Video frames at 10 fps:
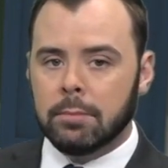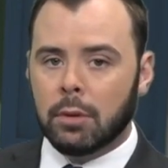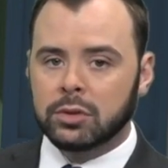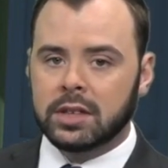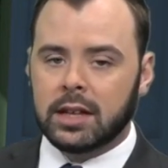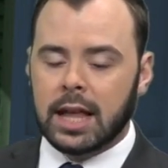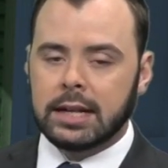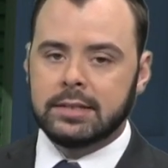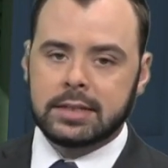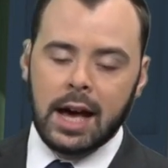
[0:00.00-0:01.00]
Mostly
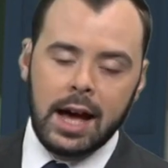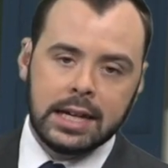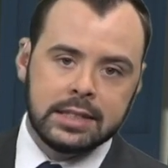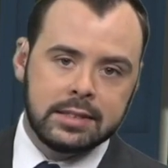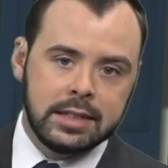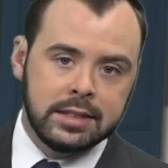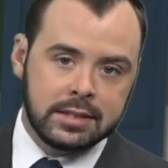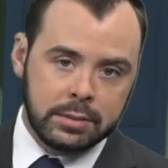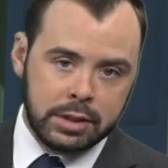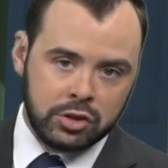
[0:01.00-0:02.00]
clouded skies is
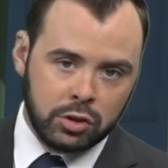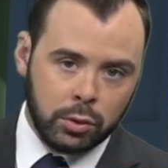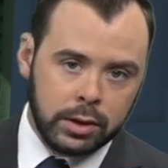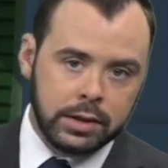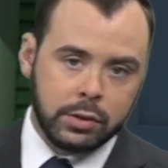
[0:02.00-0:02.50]
going to be the story, and of